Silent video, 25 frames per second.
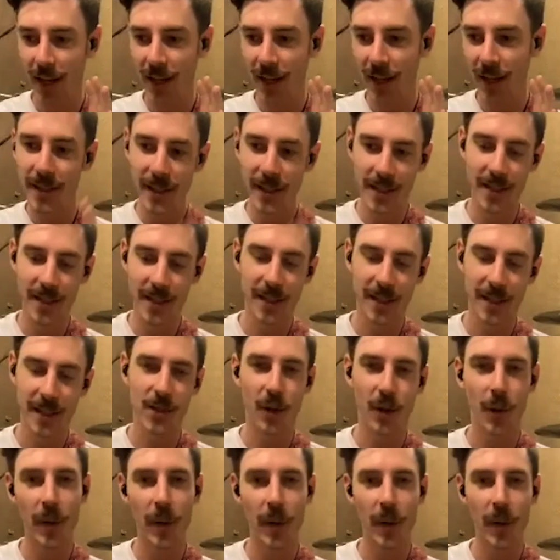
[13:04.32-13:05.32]
dissonance,
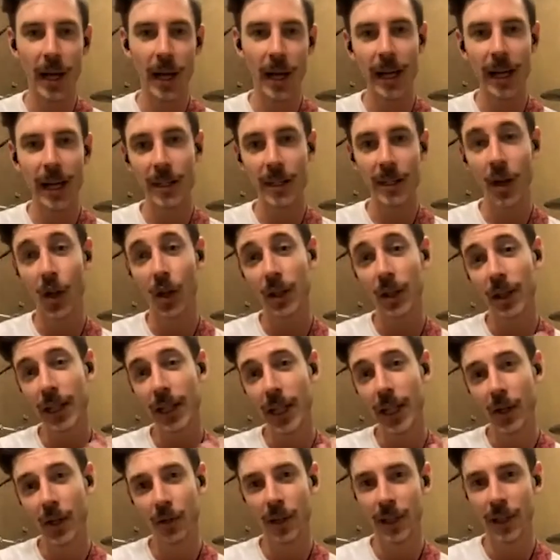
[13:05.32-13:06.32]
or what I like to call
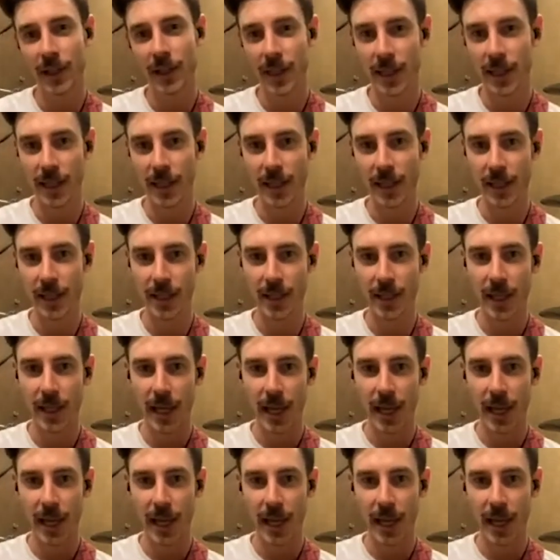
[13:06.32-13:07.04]
lingering dissonance,